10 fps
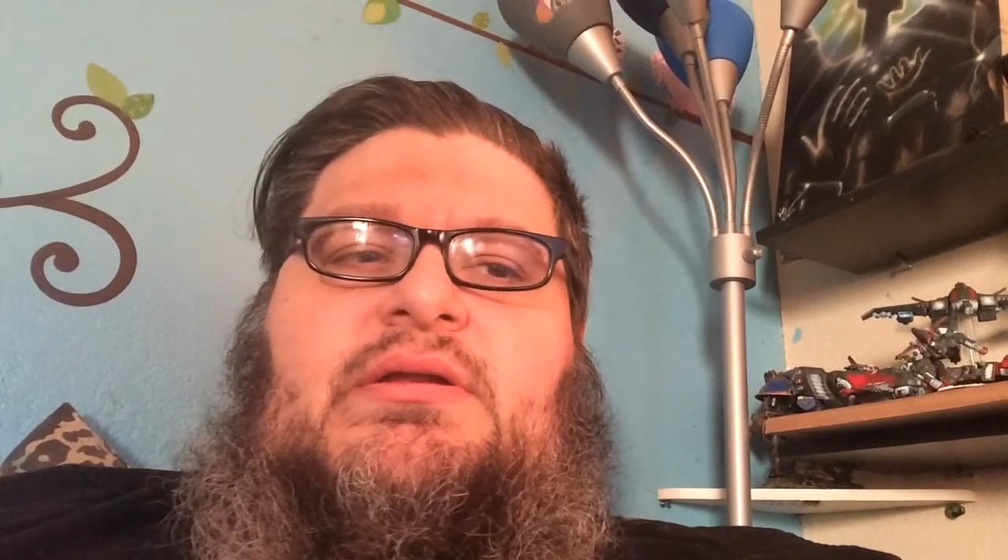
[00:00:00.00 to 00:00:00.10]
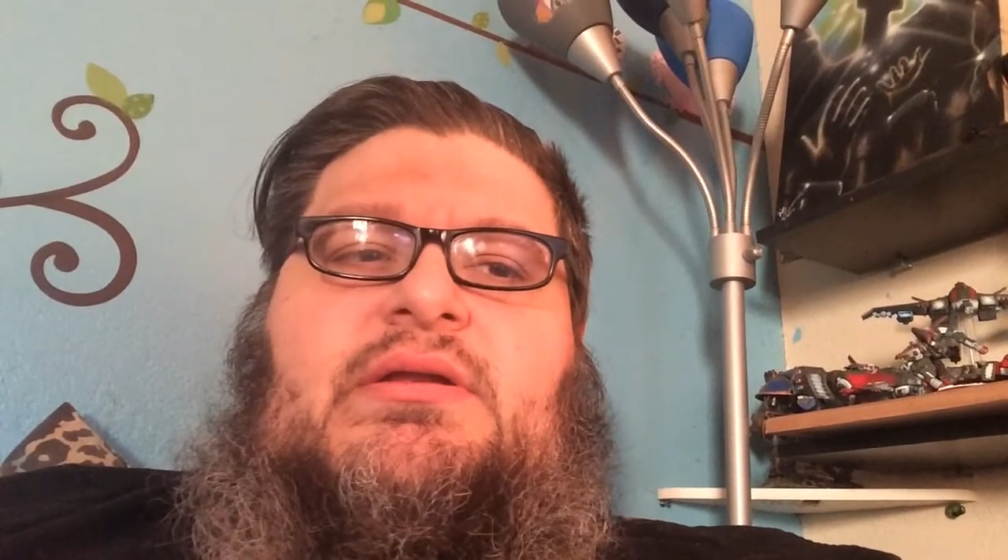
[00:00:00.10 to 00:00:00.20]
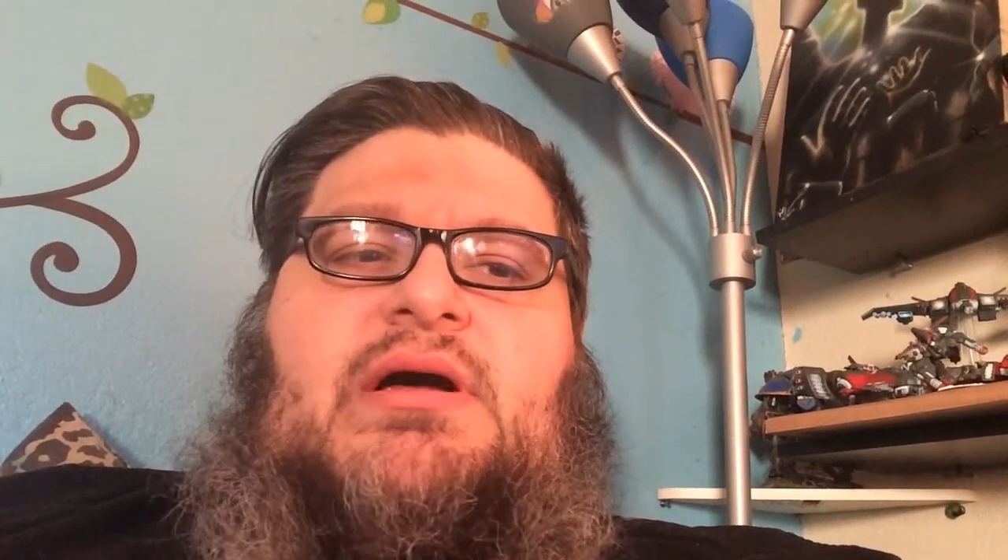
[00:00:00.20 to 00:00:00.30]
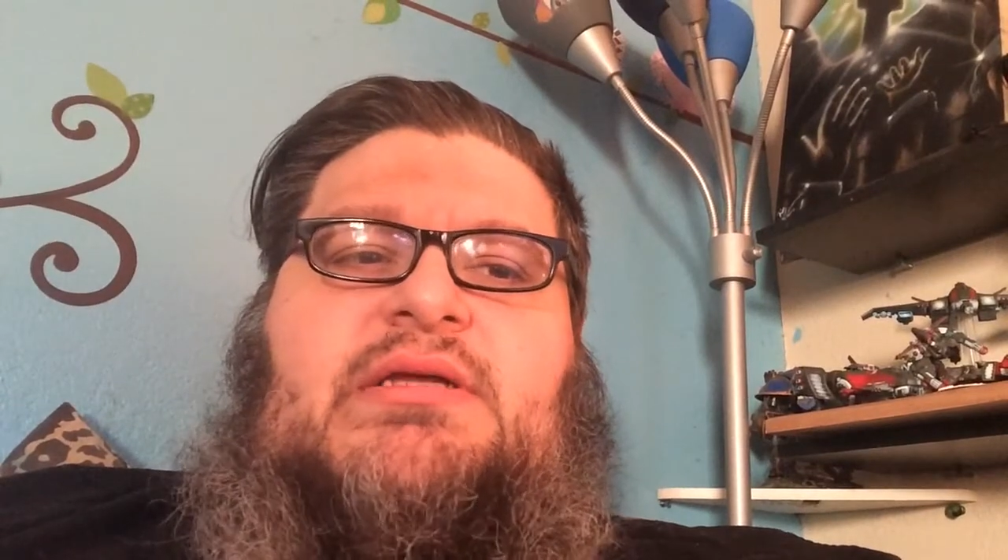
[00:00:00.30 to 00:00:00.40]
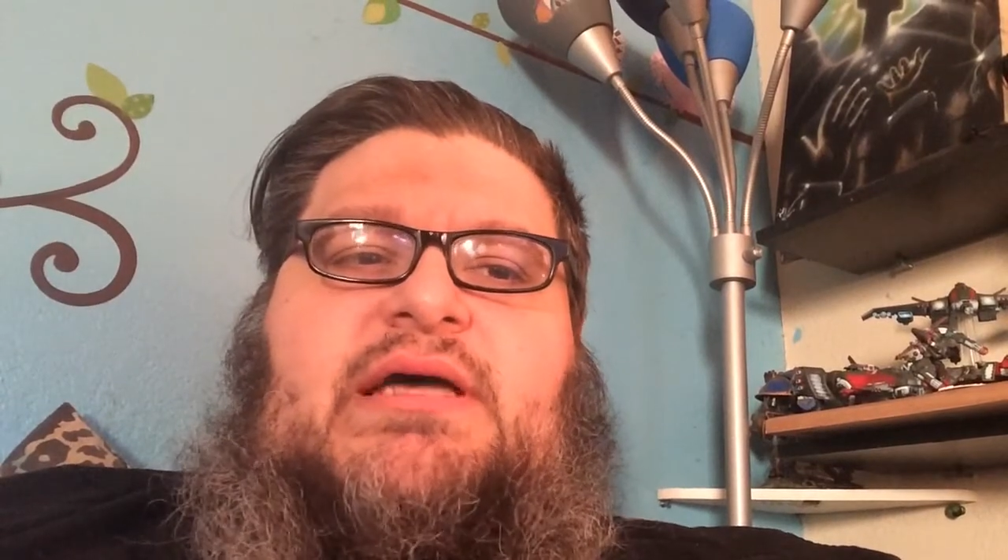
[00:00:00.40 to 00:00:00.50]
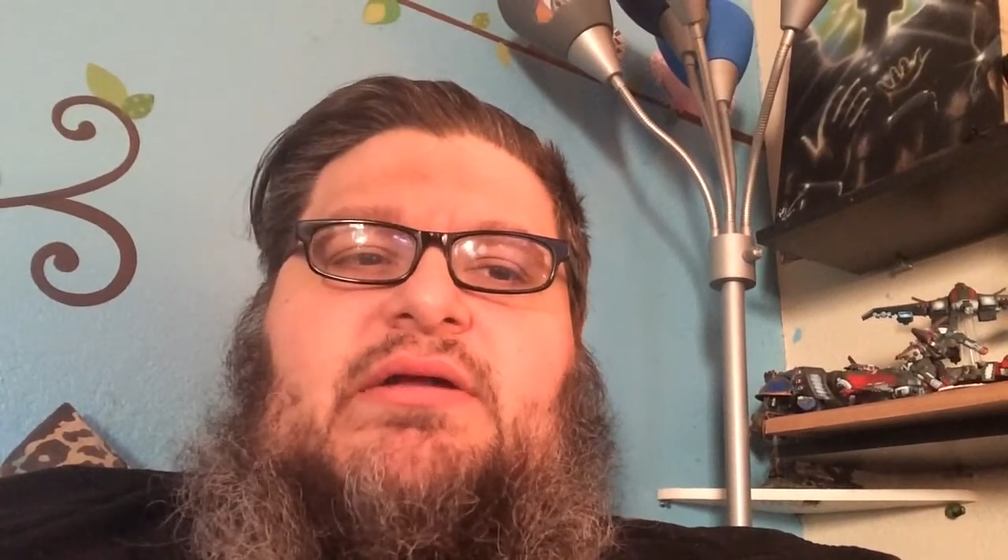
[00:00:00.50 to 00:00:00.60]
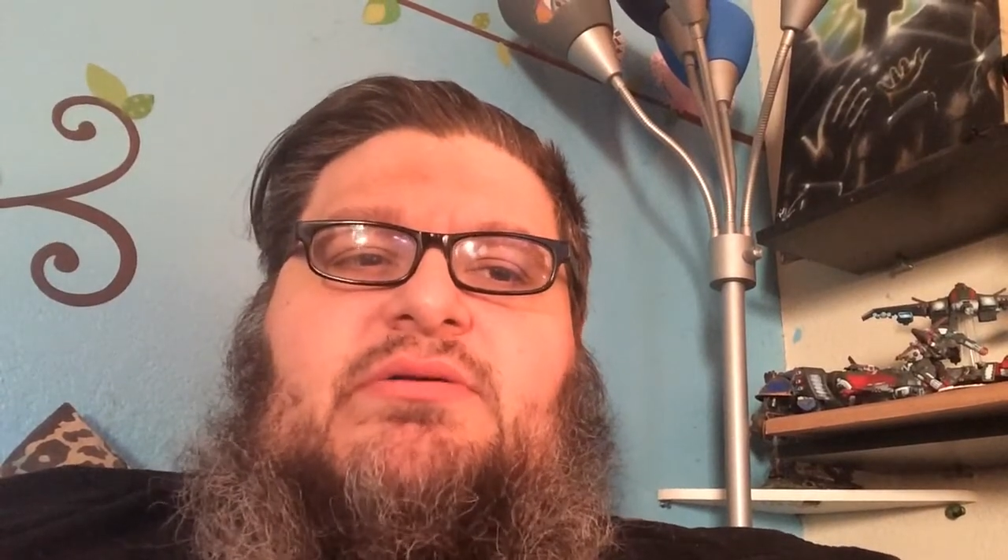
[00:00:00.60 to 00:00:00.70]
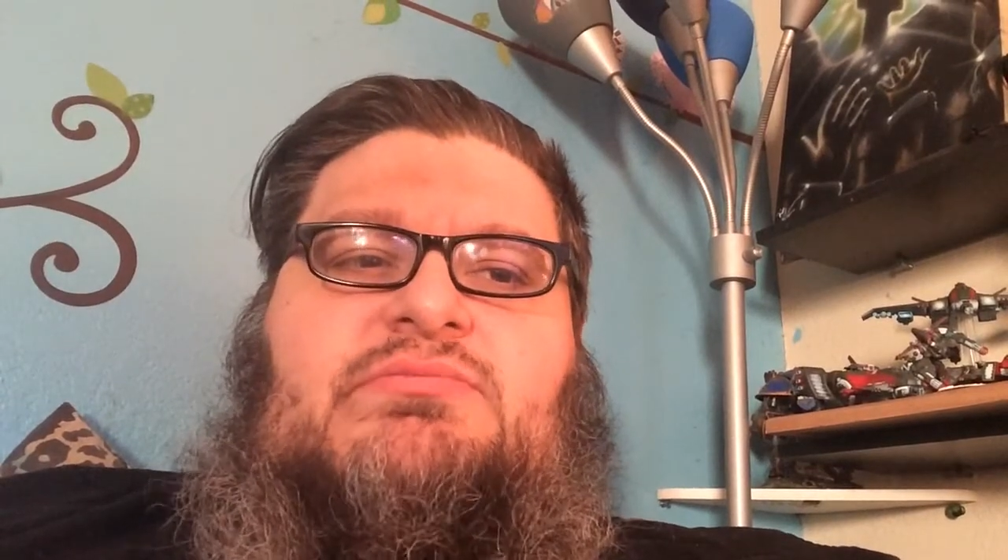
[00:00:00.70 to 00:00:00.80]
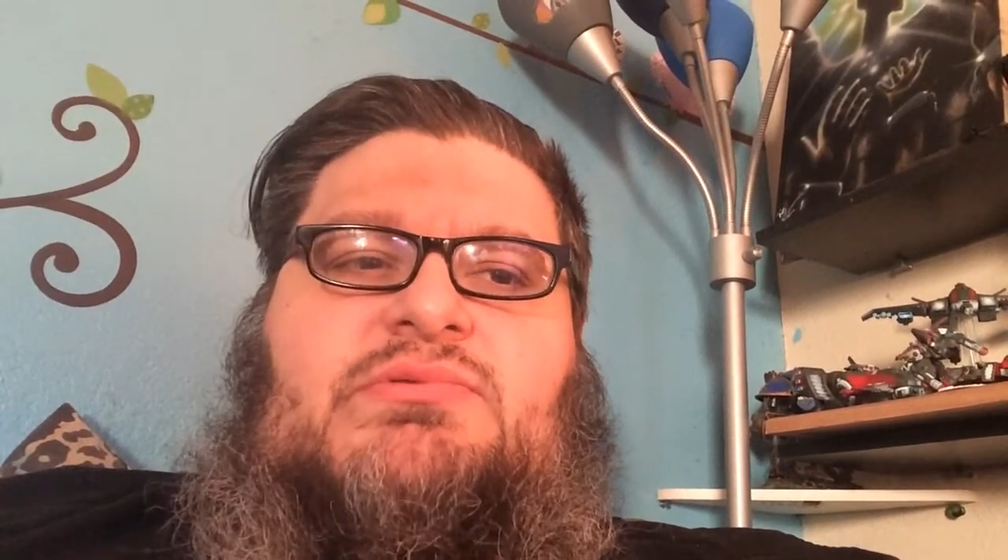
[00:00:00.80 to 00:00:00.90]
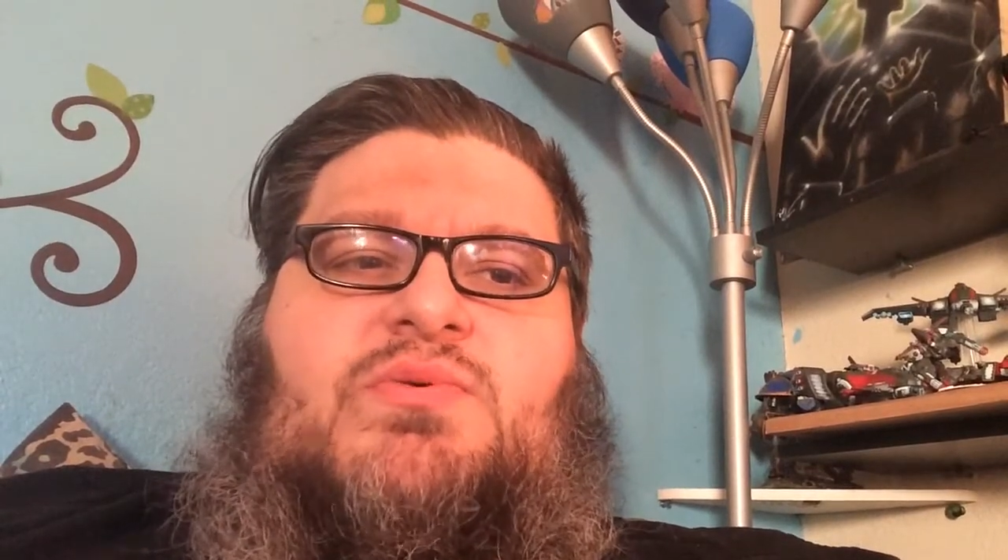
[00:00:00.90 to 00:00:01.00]
Knocked
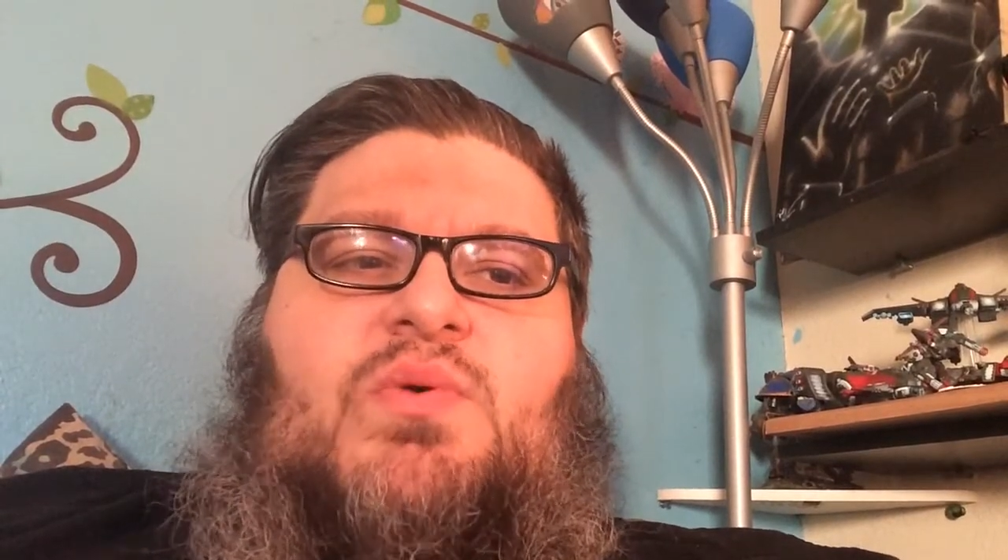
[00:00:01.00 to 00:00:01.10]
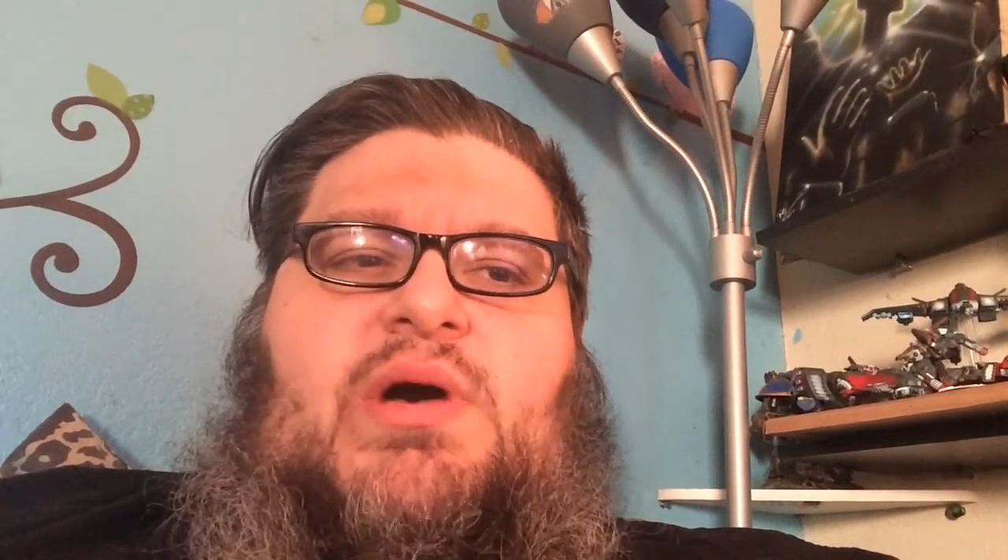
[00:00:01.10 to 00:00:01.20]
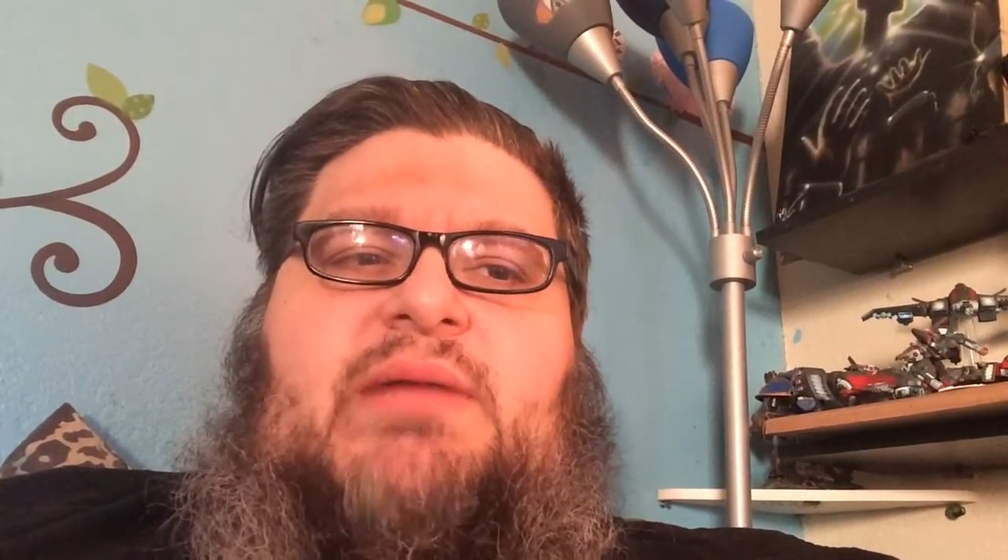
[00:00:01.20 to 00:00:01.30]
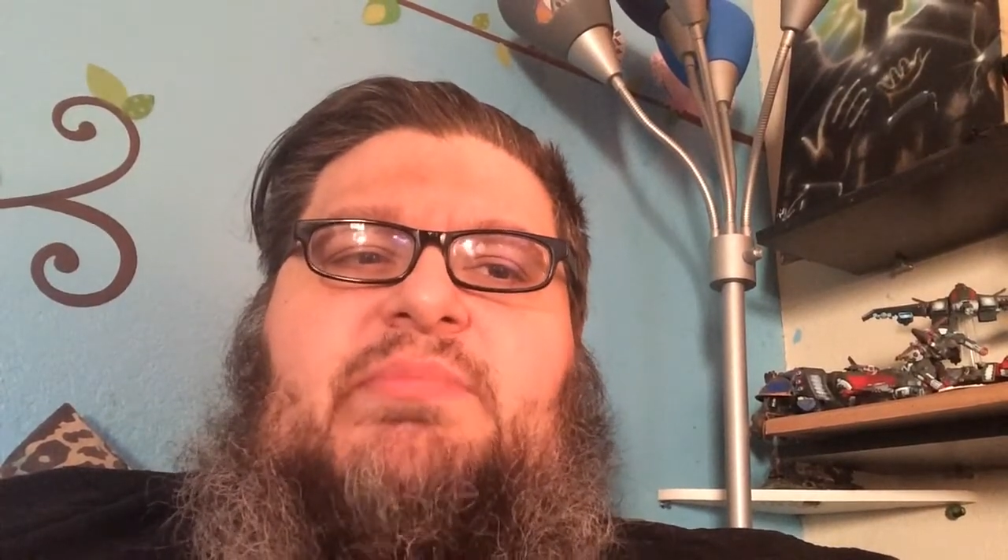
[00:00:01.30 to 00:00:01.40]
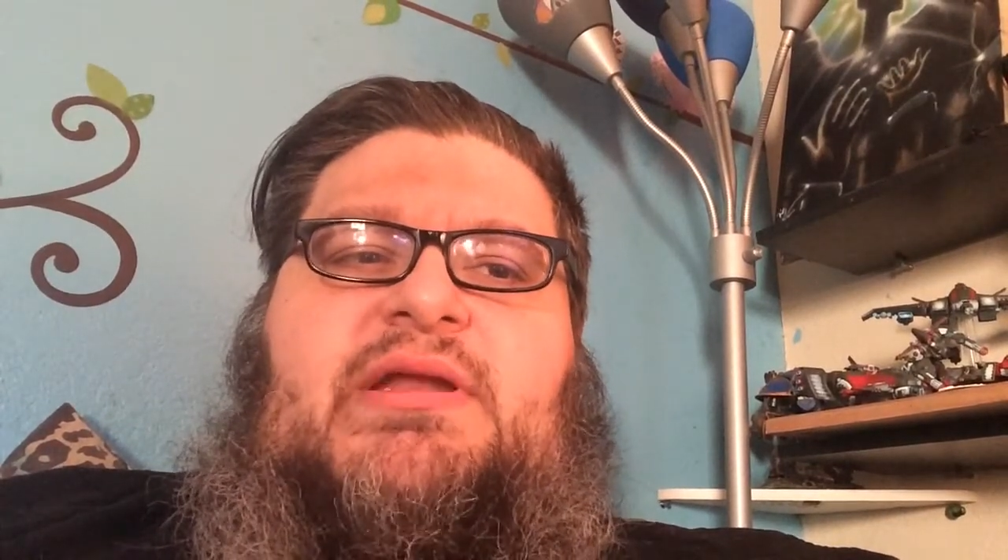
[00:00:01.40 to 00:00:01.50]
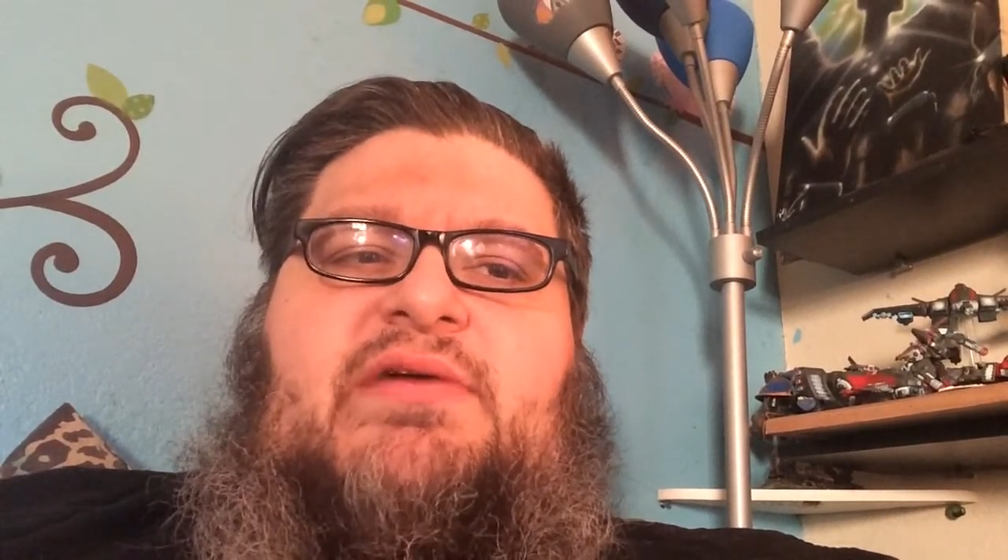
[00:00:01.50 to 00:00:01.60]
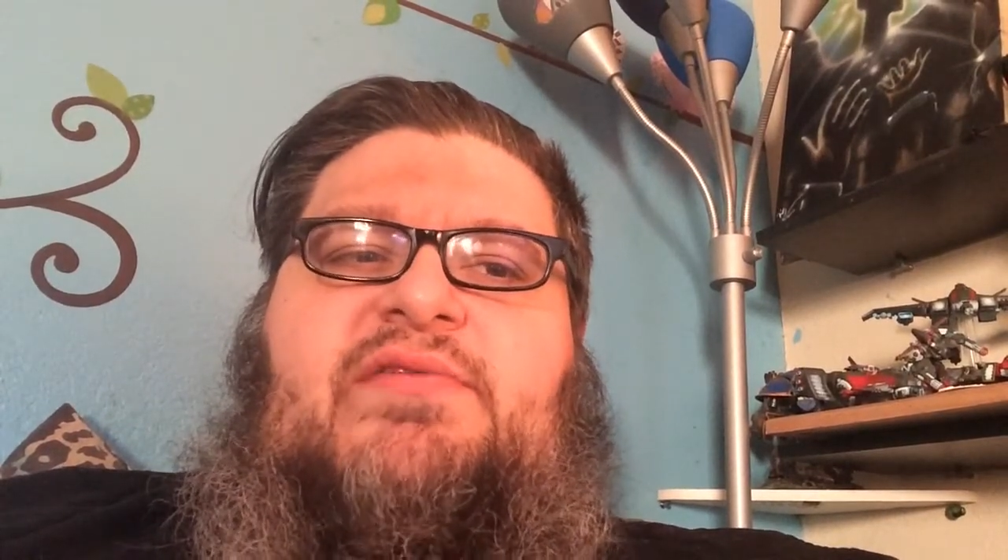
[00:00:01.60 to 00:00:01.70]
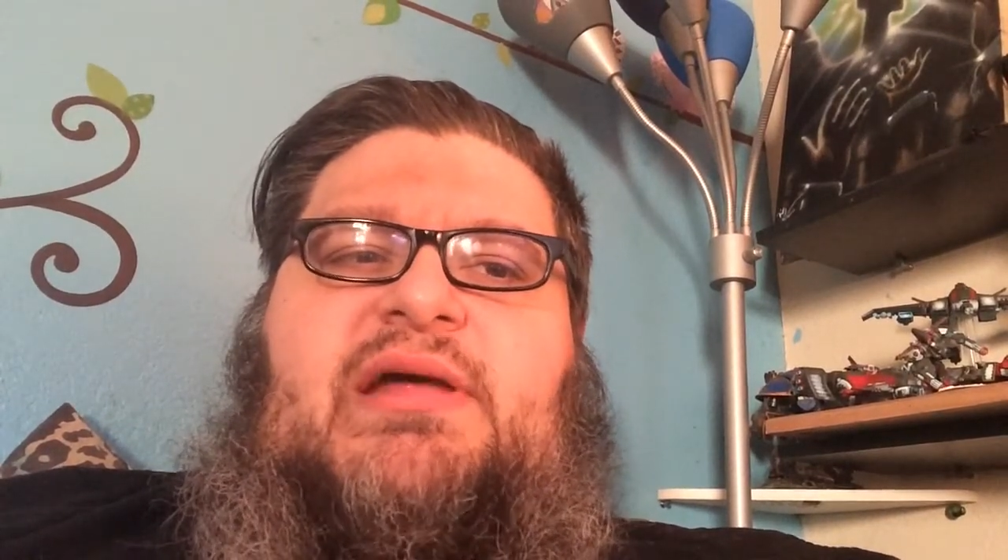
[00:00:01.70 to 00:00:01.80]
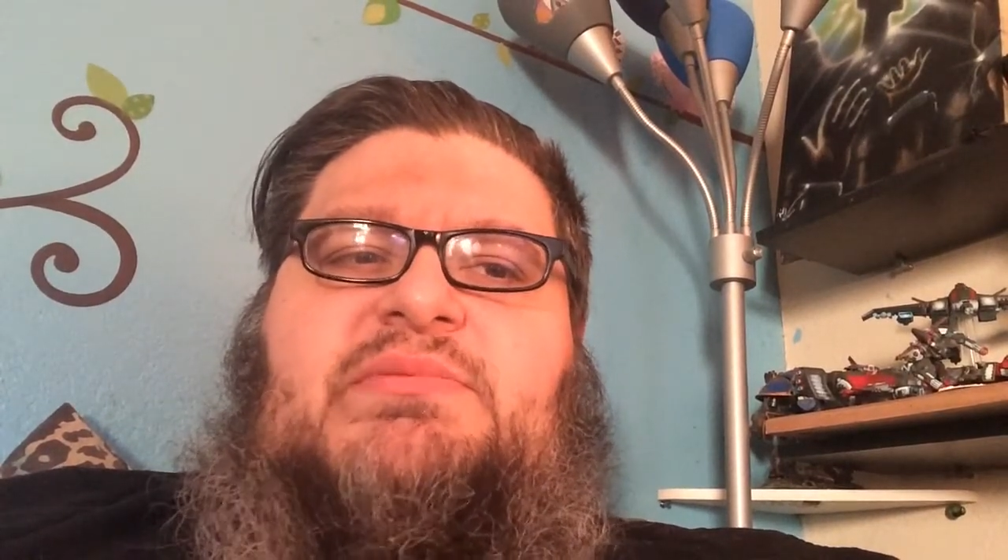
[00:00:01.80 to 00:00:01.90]
out quite a bit of it.